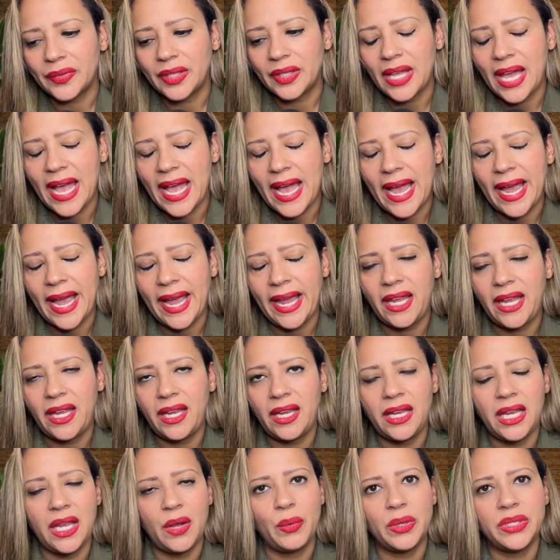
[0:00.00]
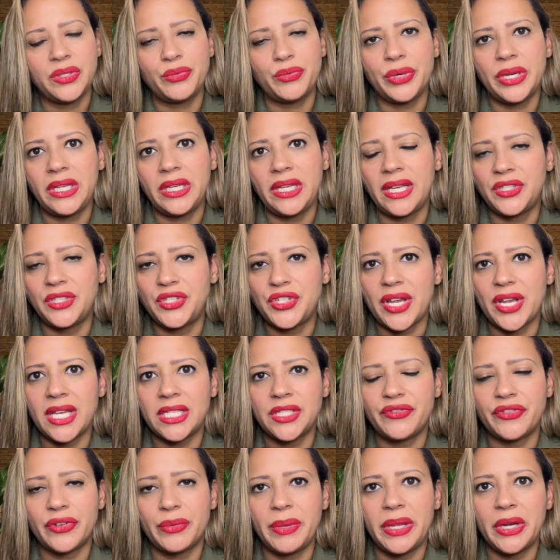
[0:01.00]
it was really a chance
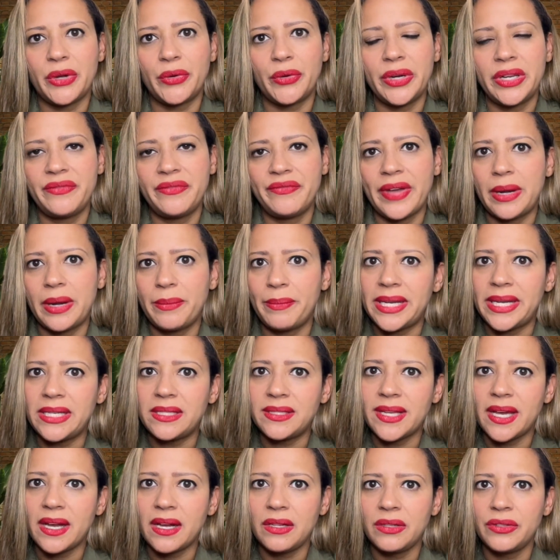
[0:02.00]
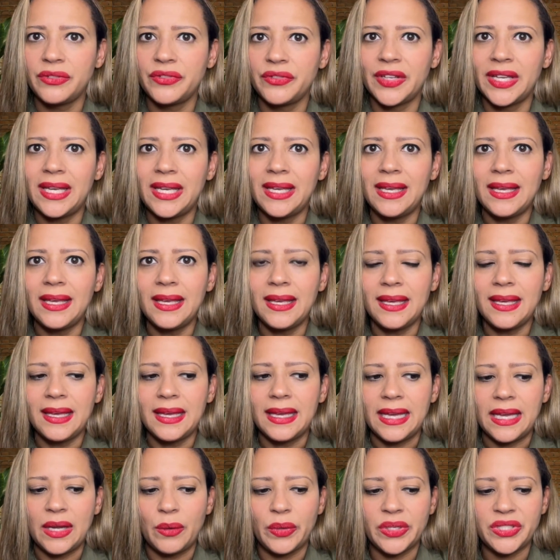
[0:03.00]
for me to reinvent myself.
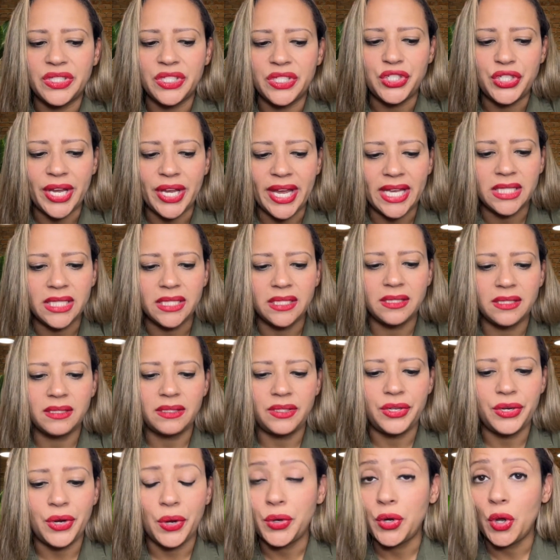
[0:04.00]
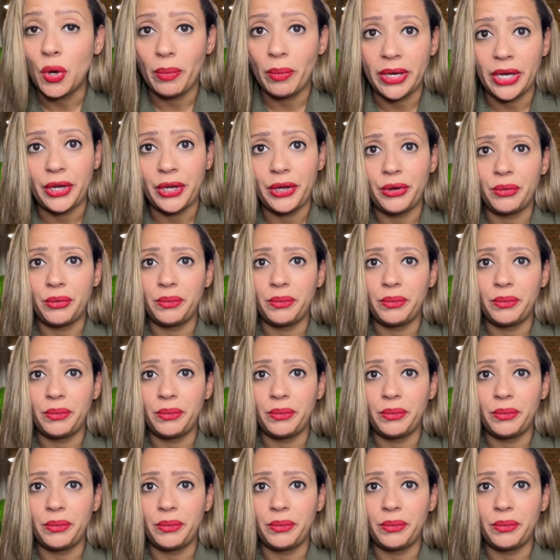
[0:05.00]
It was a chance, nobody knew